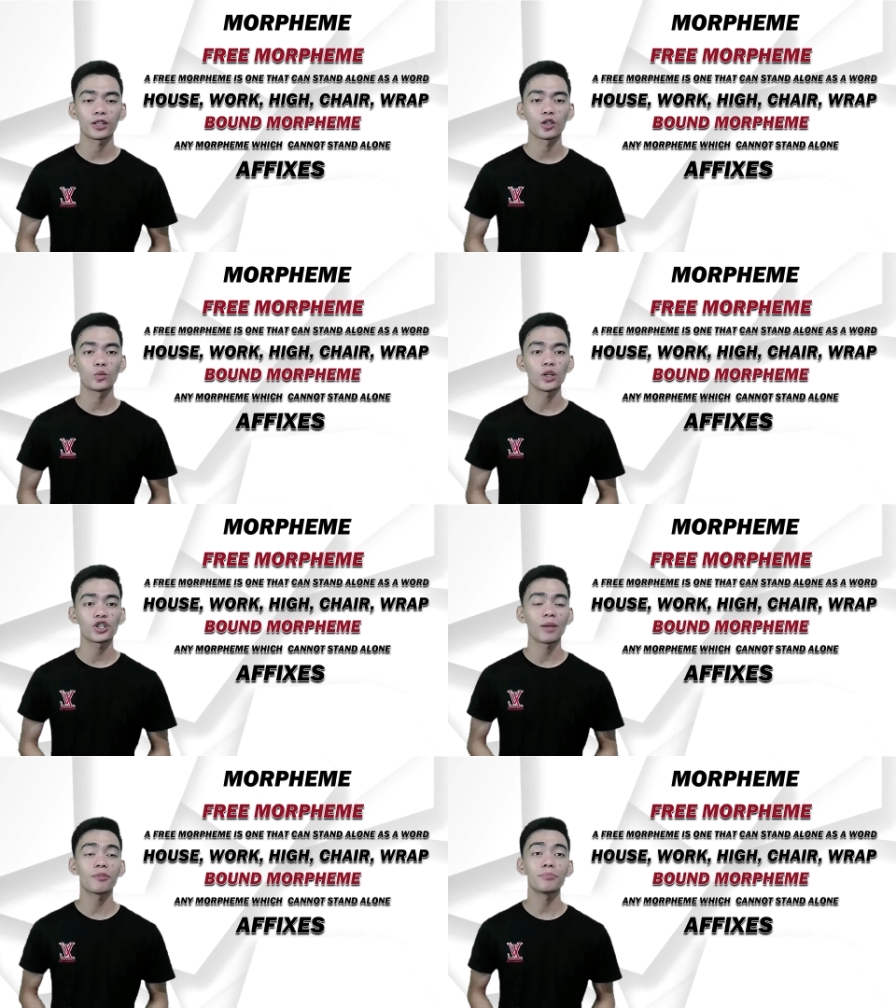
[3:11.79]
which
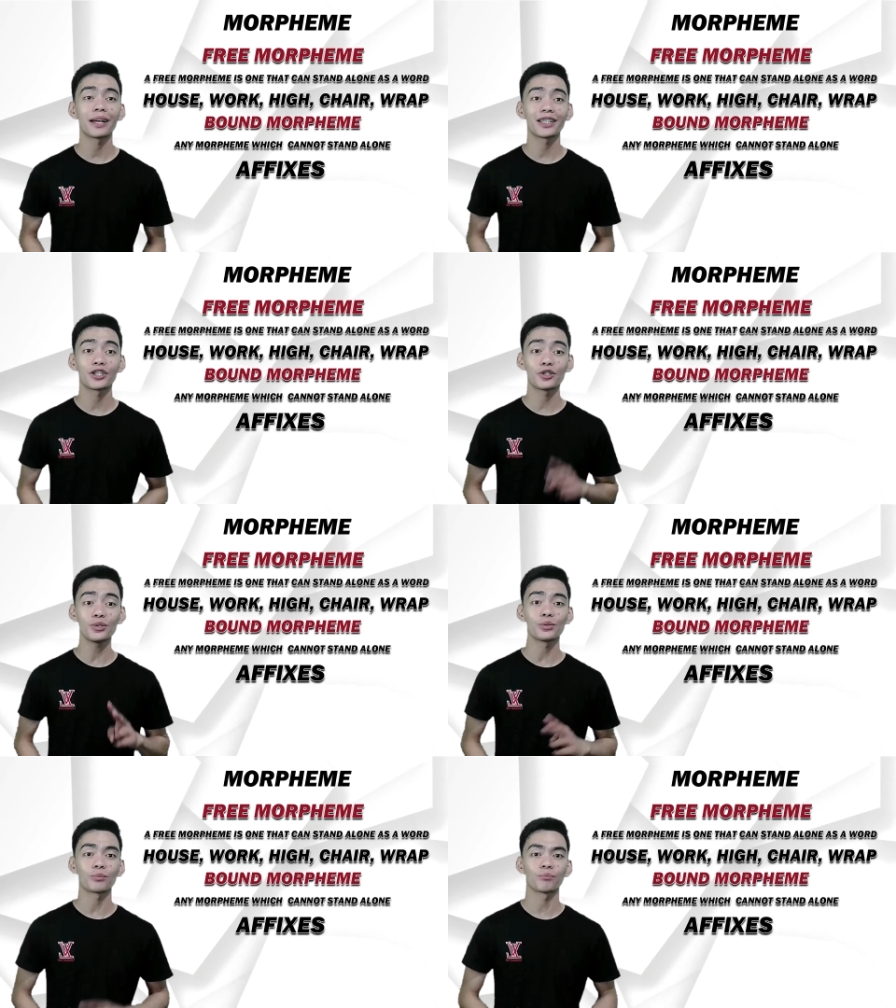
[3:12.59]
subdivide into
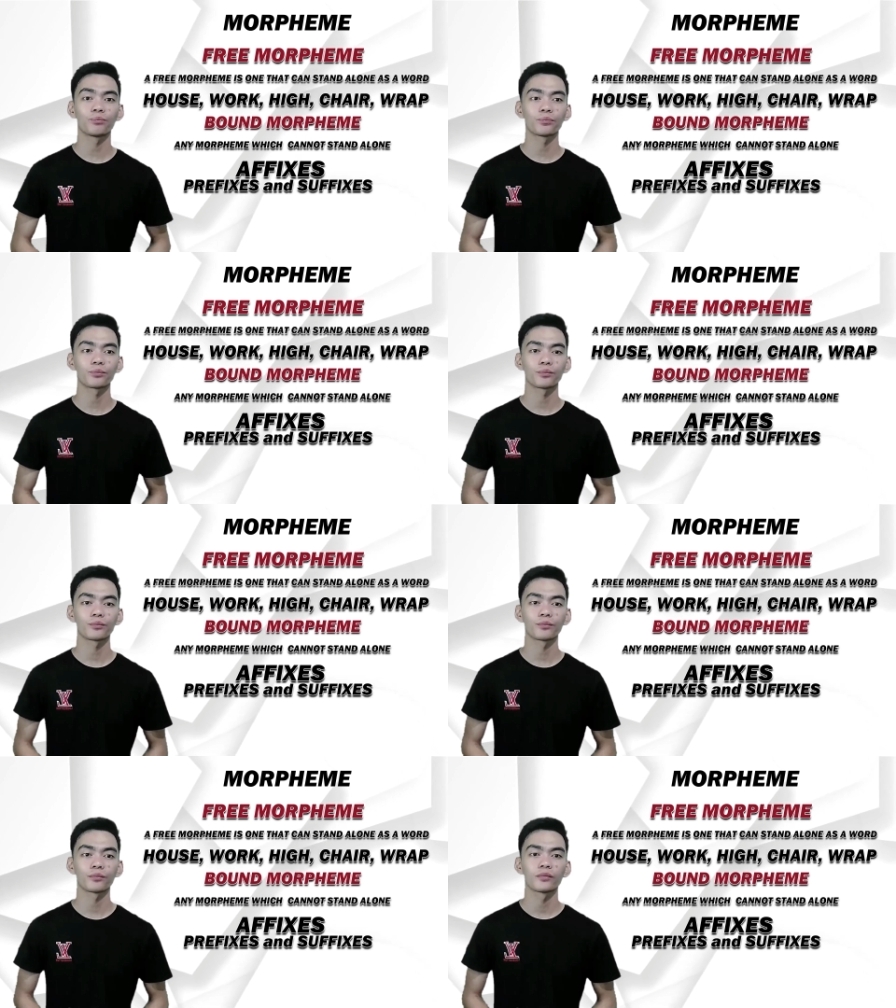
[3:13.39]
two:
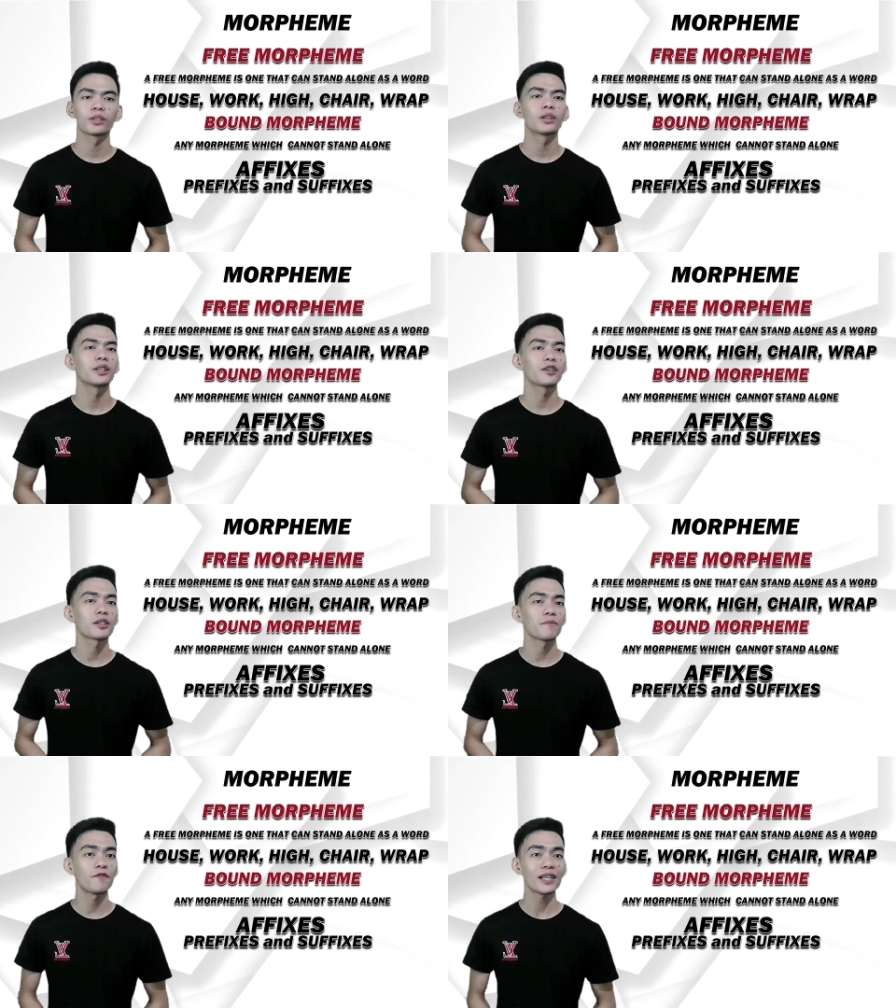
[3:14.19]
the
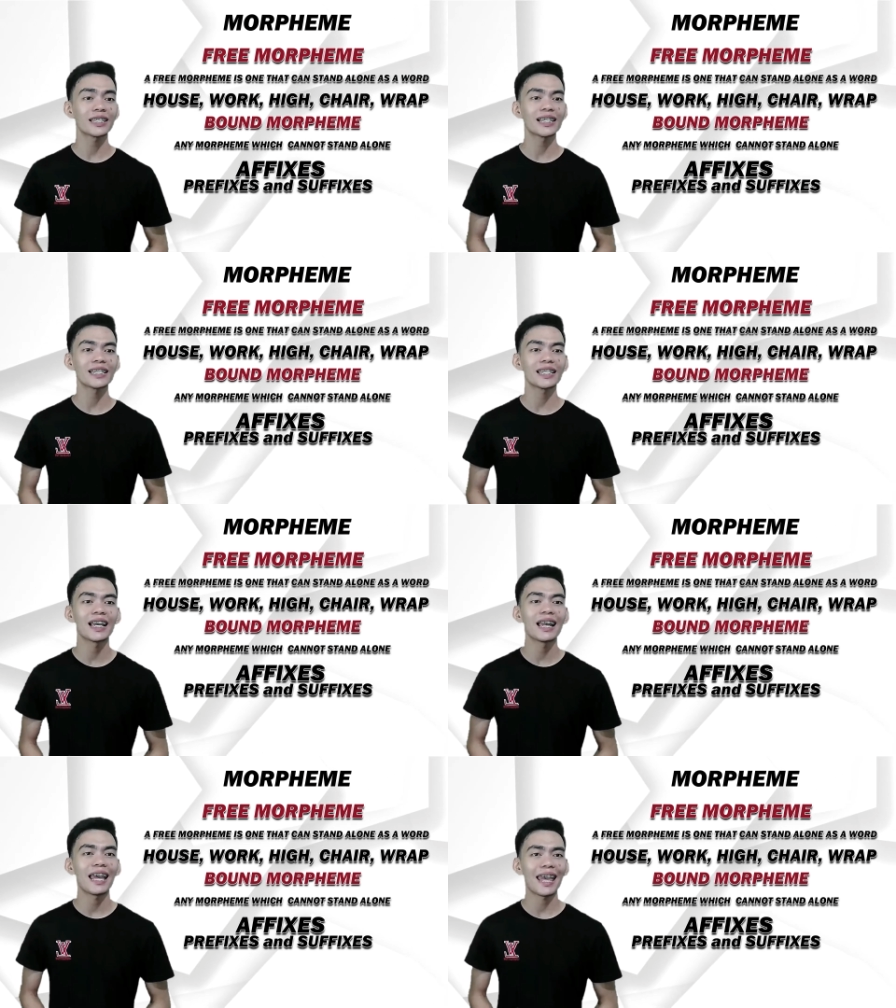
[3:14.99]
suffixes
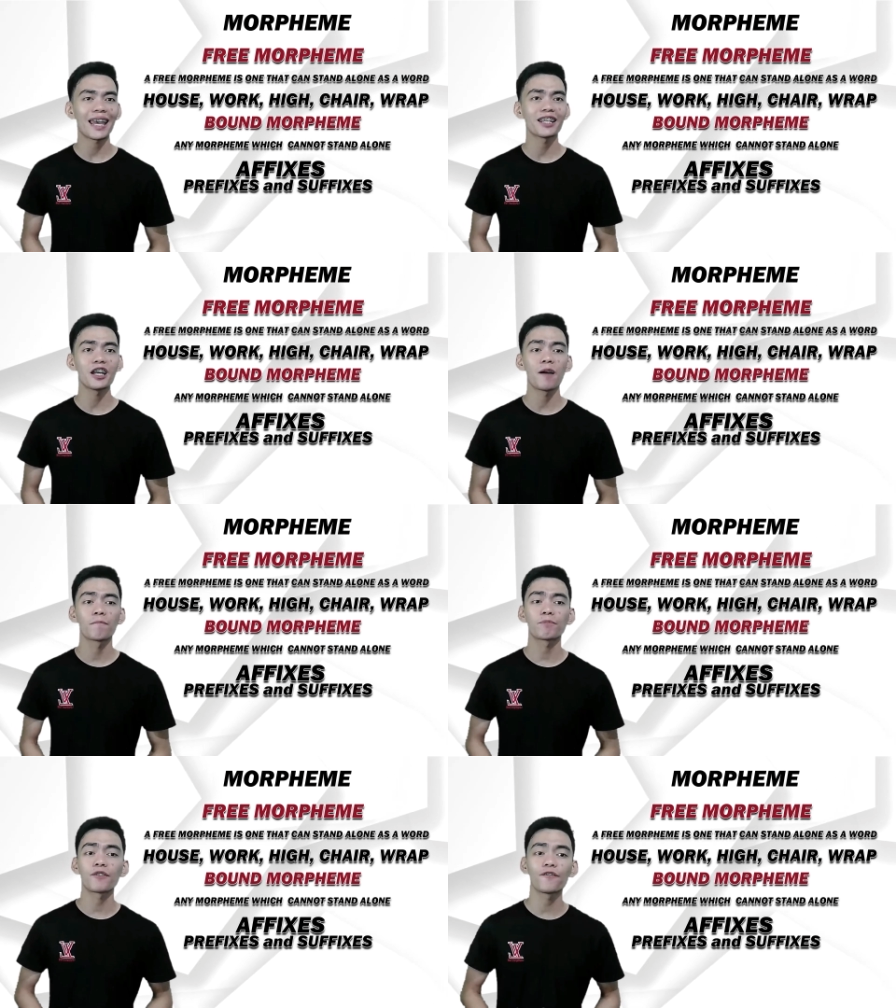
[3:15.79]
and
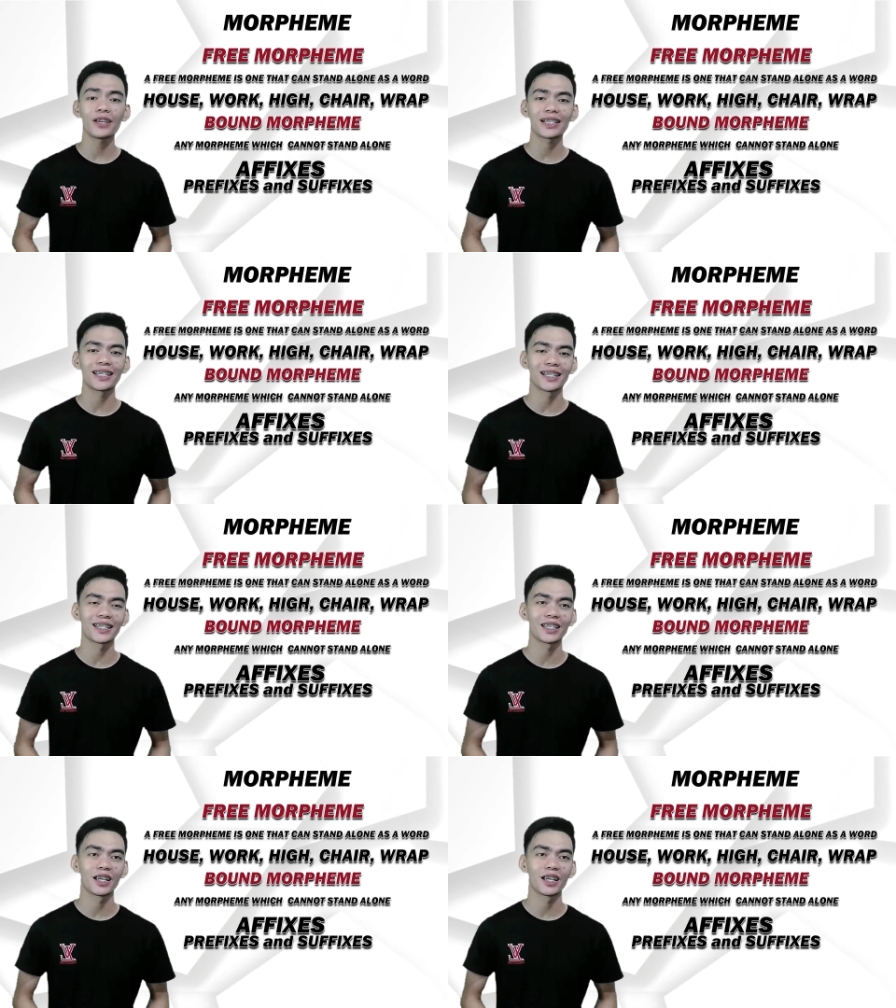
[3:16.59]
prefixes.